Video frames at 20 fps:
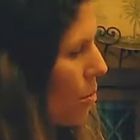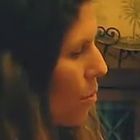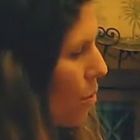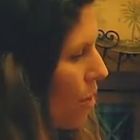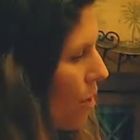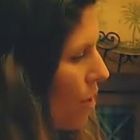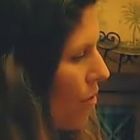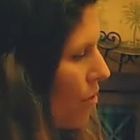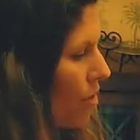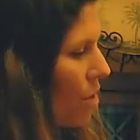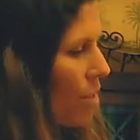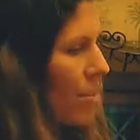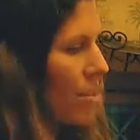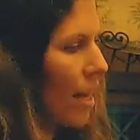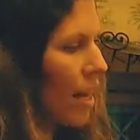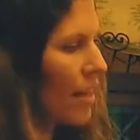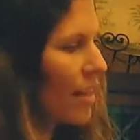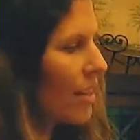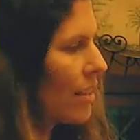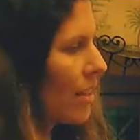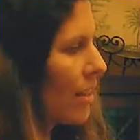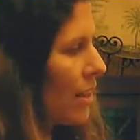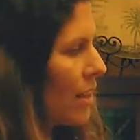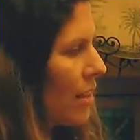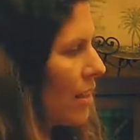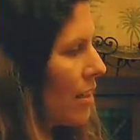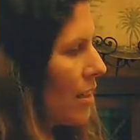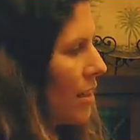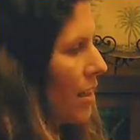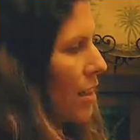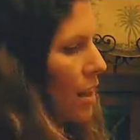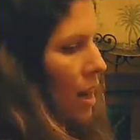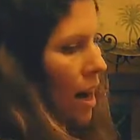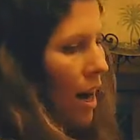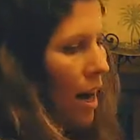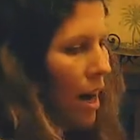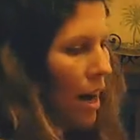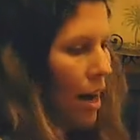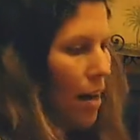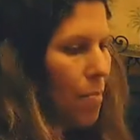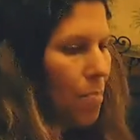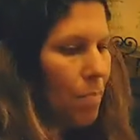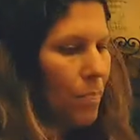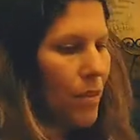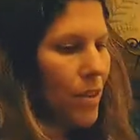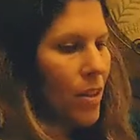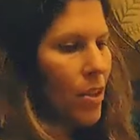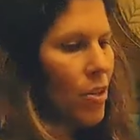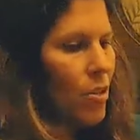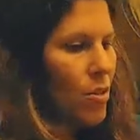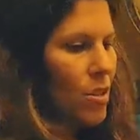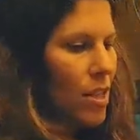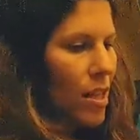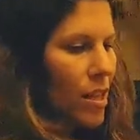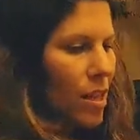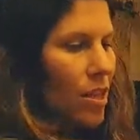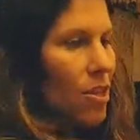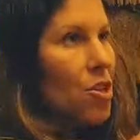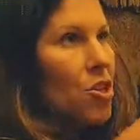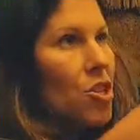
put in recycling. Um, you see the